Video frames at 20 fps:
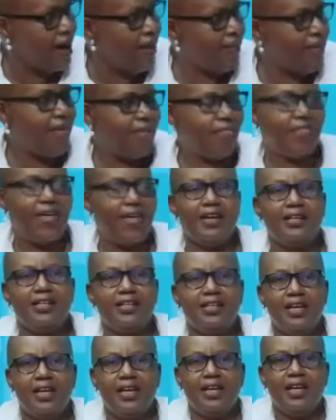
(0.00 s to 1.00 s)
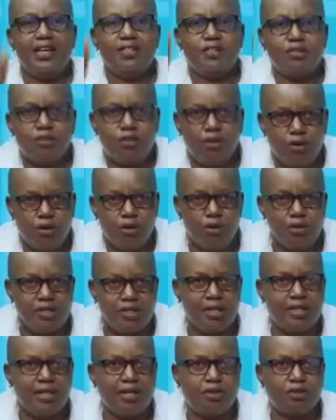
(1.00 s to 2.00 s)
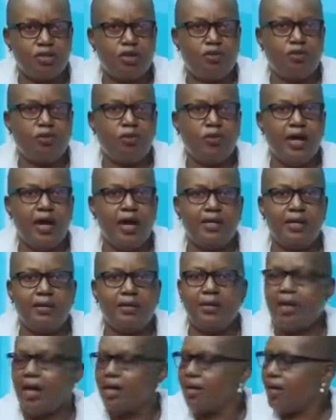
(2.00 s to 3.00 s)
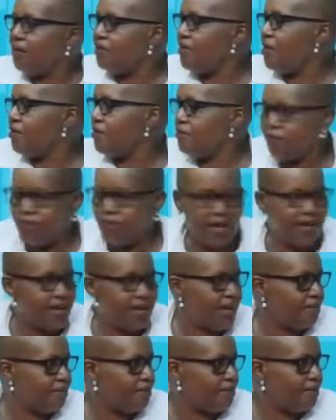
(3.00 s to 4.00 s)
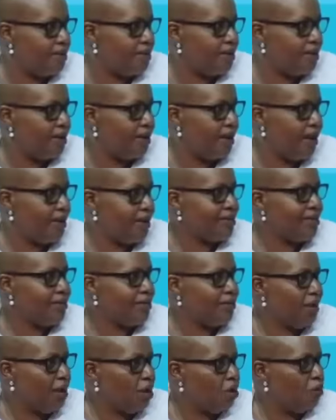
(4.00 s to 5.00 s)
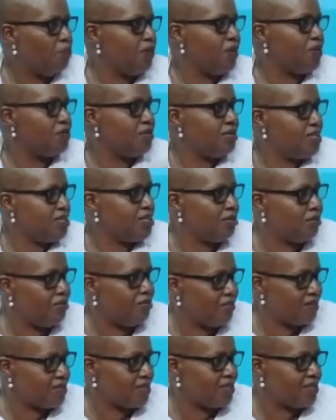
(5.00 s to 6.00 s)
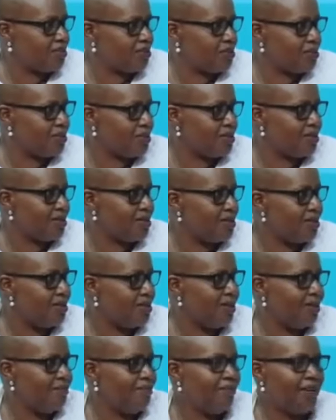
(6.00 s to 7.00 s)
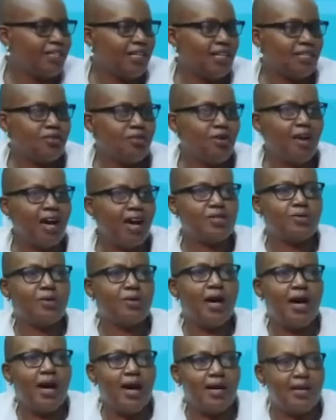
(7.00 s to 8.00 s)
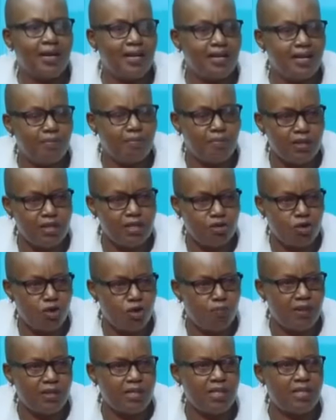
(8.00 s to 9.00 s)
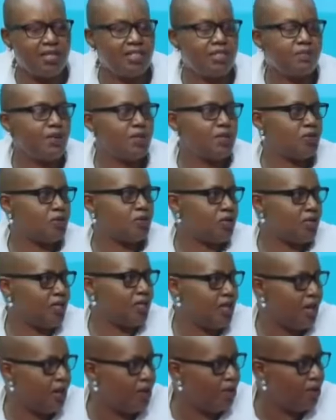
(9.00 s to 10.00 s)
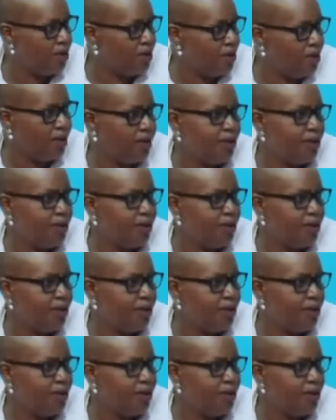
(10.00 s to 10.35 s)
other than the electoral laws and the question of Uganda, we can have a referendum. I think we are open to these conversations. But as long as we are under the political party dispensation now,